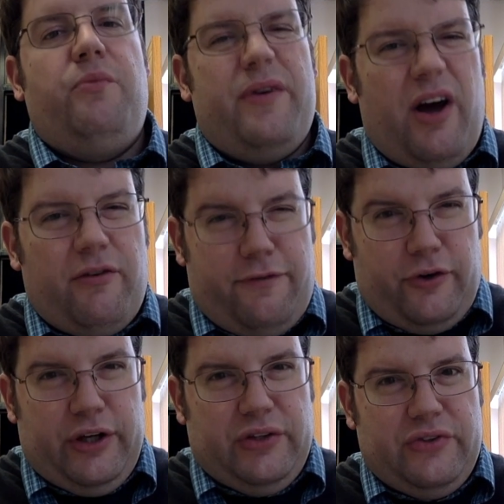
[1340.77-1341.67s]
without
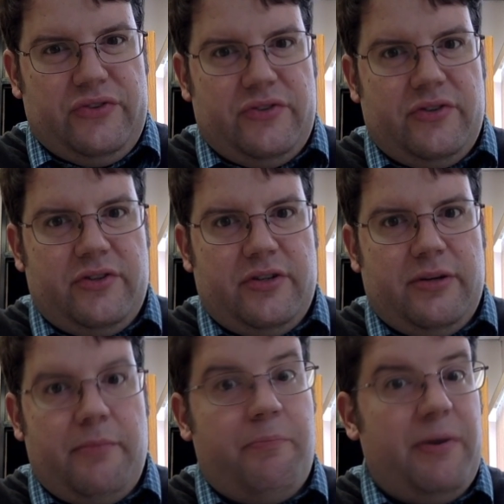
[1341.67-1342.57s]
frills.
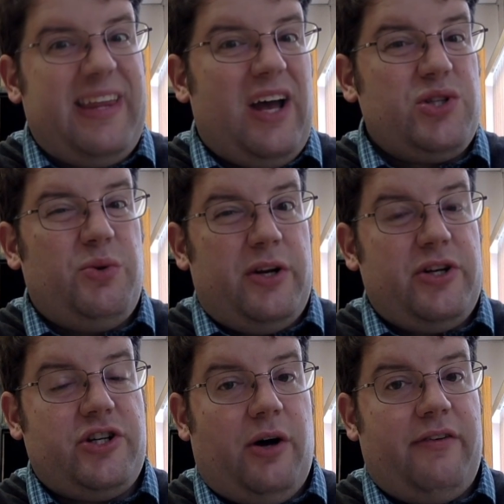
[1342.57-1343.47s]
But they also wanted
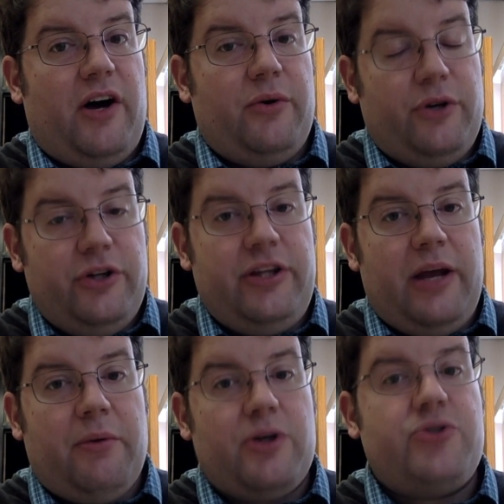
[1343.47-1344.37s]
to show off how good
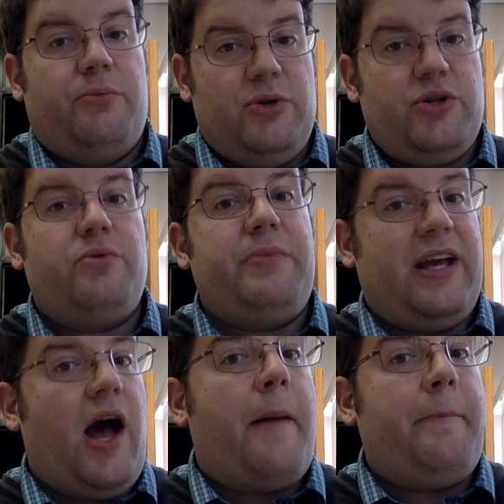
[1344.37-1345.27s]
they were. So music would be
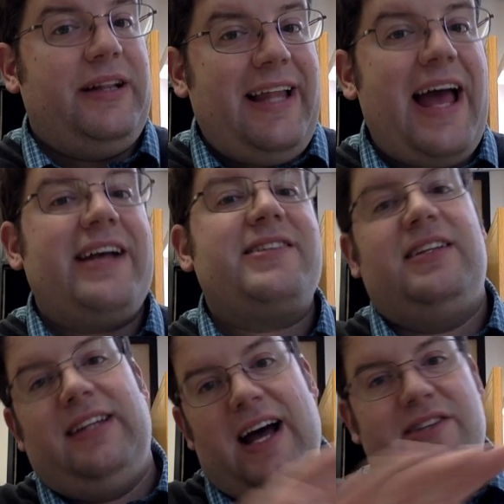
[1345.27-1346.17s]
complex
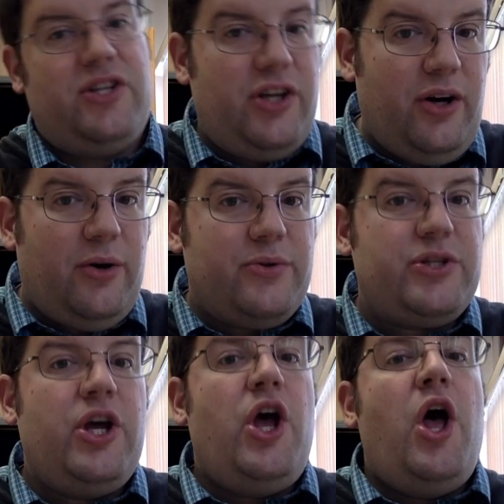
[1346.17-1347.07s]
and lots of
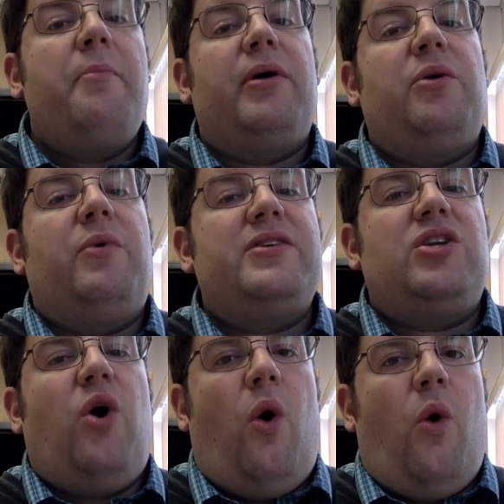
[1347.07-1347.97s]
notes, but it
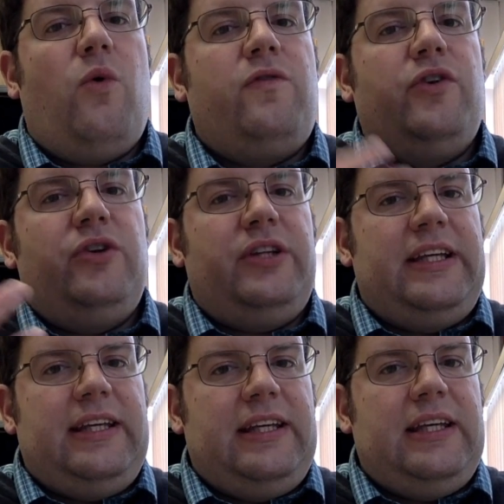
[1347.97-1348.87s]
wasn't
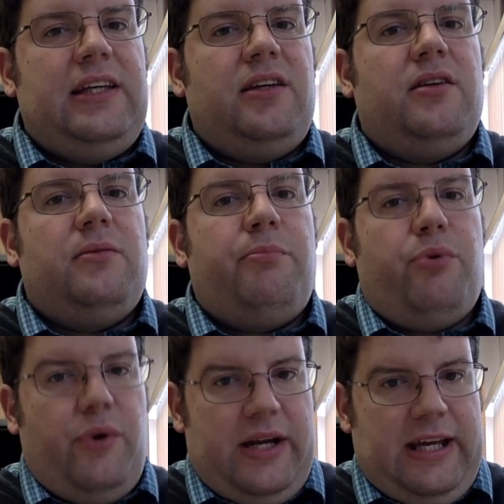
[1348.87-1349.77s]
overly
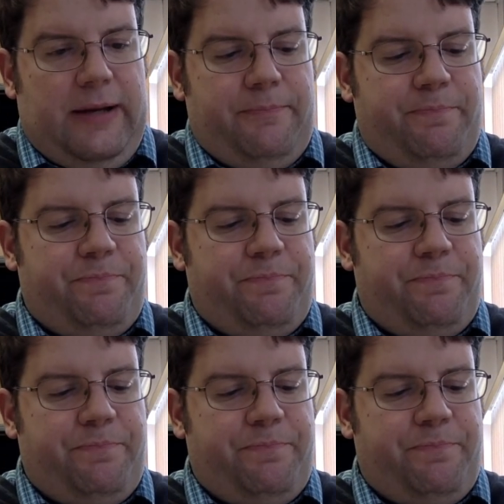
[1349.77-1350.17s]
pretty.